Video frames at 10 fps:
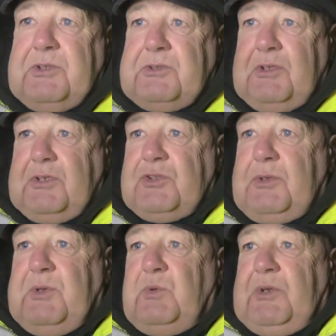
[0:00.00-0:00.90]
to
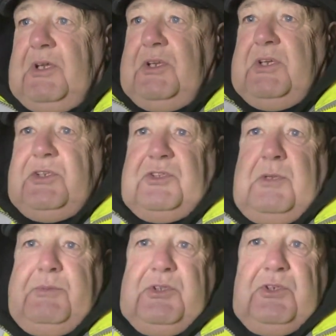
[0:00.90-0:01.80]
distribute indecent
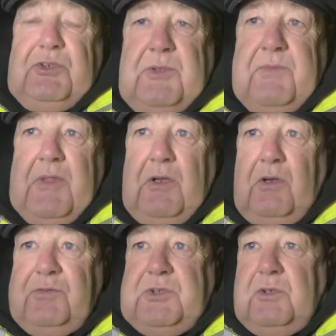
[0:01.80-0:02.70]
images
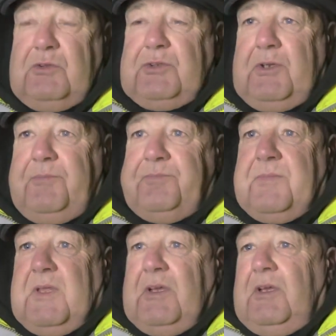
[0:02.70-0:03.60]
of children,
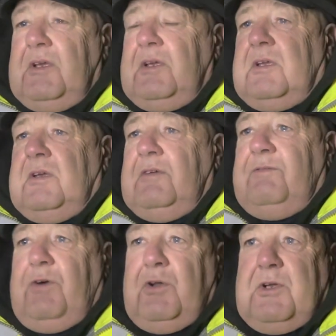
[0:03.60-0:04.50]

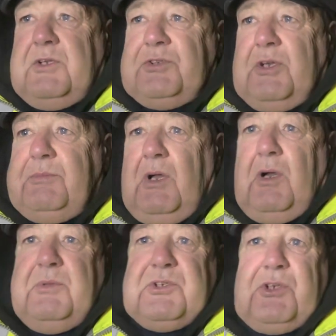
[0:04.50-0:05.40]
voyeurism
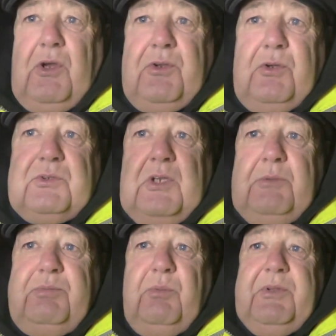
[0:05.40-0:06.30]
and misconduct in
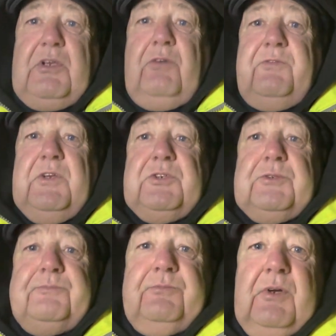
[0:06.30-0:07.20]
public office.
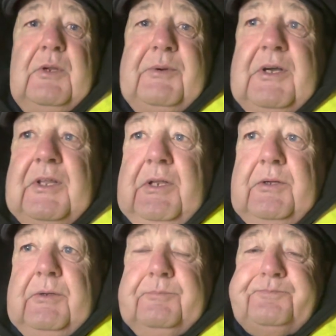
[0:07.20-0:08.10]
What about that lot?